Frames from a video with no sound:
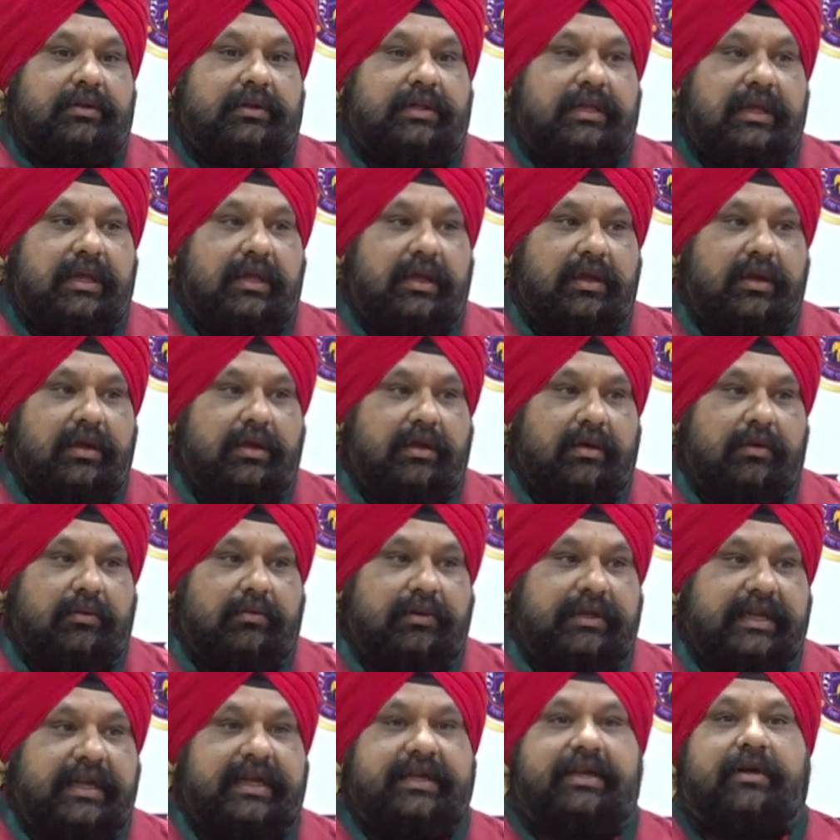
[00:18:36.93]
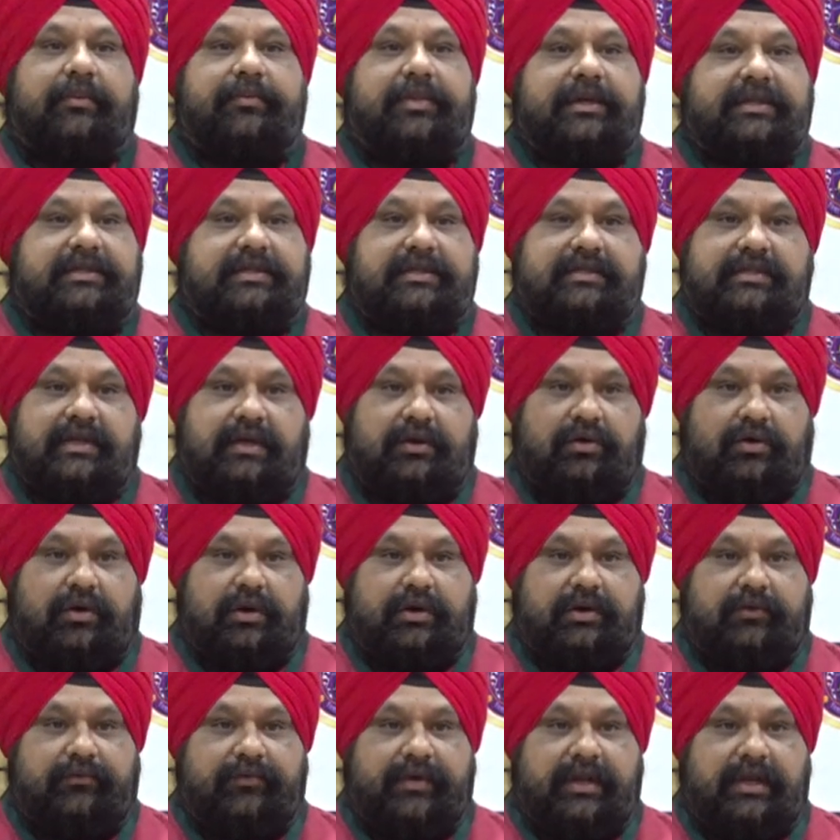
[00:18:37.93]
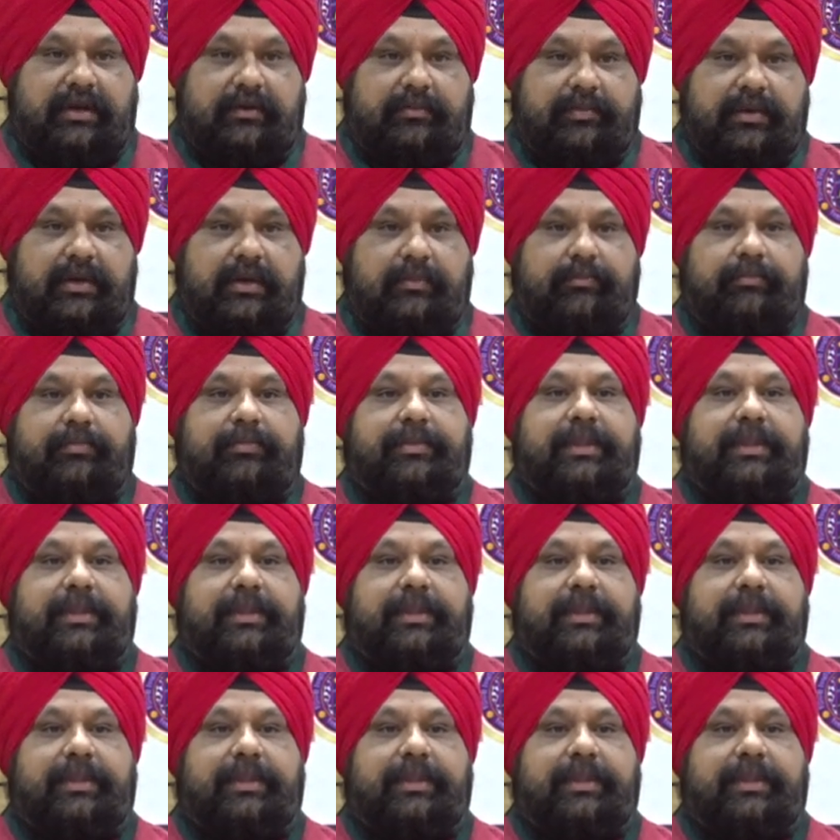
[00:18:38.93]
the databases are not available.